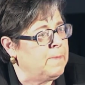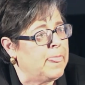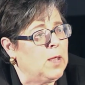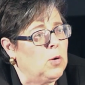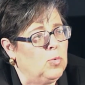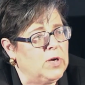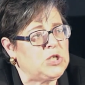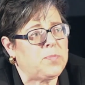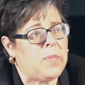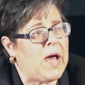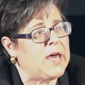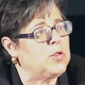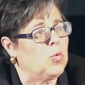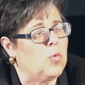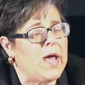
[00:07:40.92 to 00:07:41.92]
which,
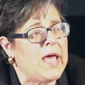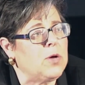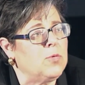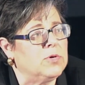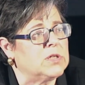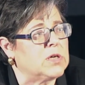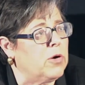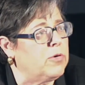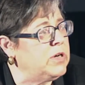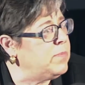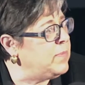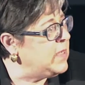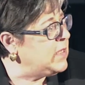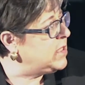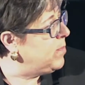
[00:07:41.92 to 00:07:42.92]
by the way, was going to
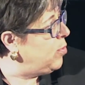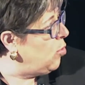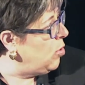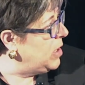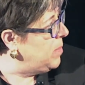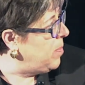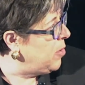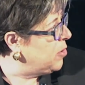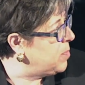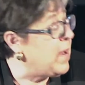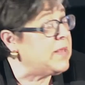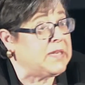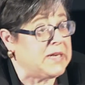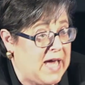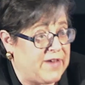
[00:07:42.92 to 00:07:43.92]
be supported both
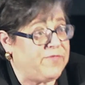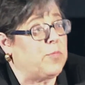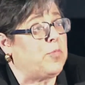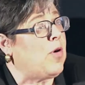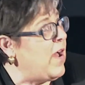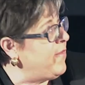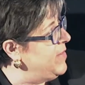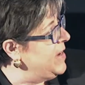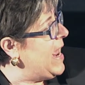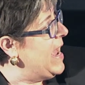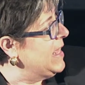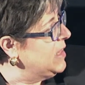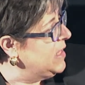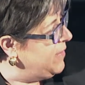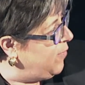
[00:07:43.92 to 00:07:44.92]
by the not-for-profit
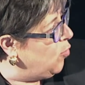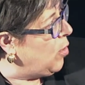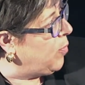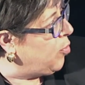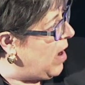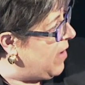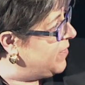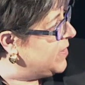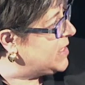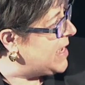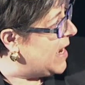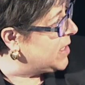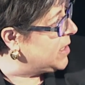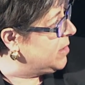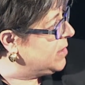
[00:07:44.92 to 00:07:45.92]
and the for-profit
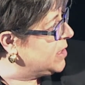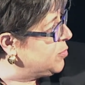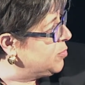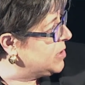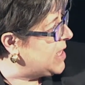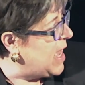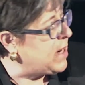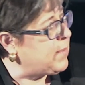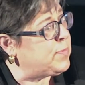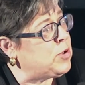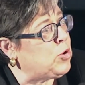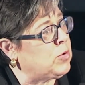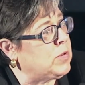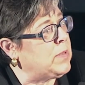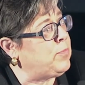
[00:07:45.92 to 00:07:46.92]
sector, this was not a
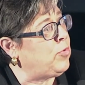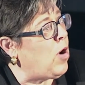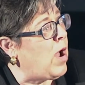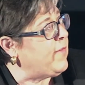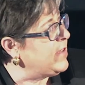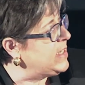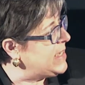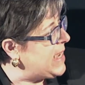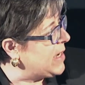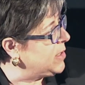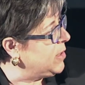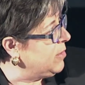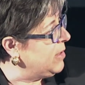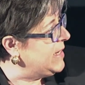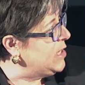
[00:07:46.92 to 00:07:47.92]
purely private
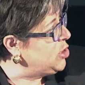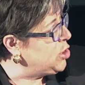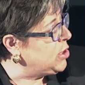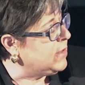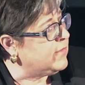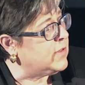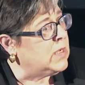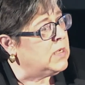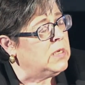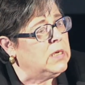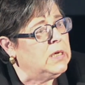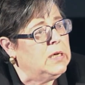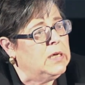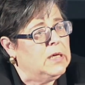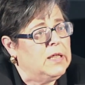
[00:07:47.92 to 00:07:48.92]
sector initiative,
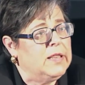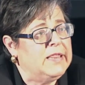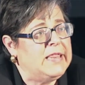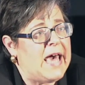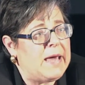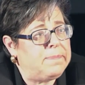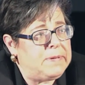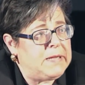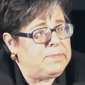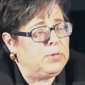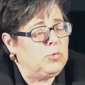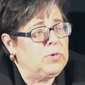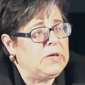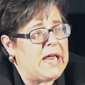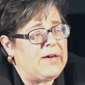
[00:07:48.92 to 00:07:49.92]
that
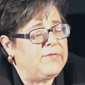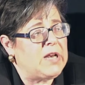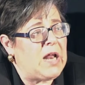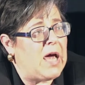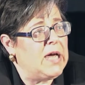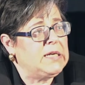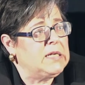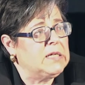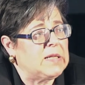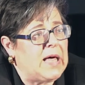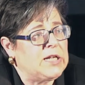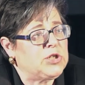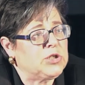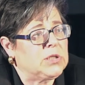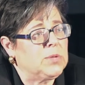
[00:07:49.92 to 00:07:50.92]
people would have an
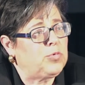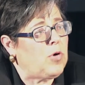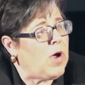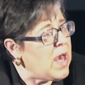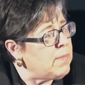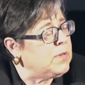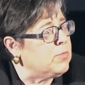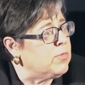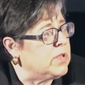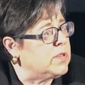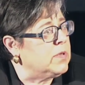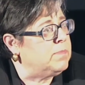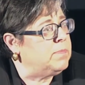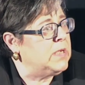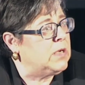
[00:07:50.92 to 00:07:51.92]
ideological problem with
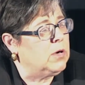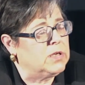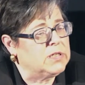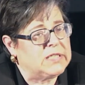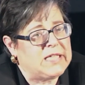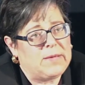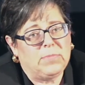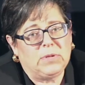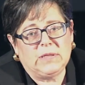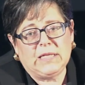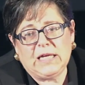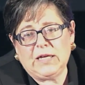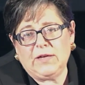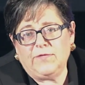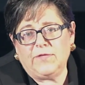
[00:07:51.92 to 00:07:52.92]
it because they
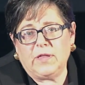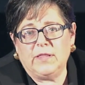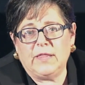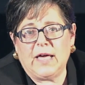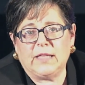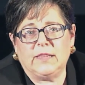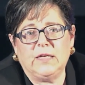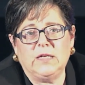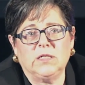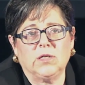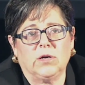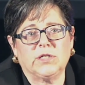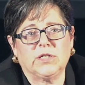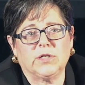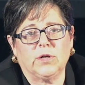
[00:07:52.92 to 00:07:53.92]
believe that these
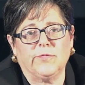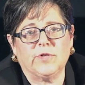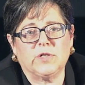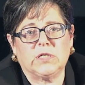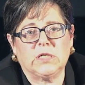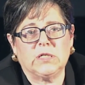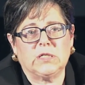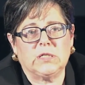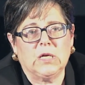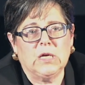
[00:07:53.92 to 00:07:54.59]
are services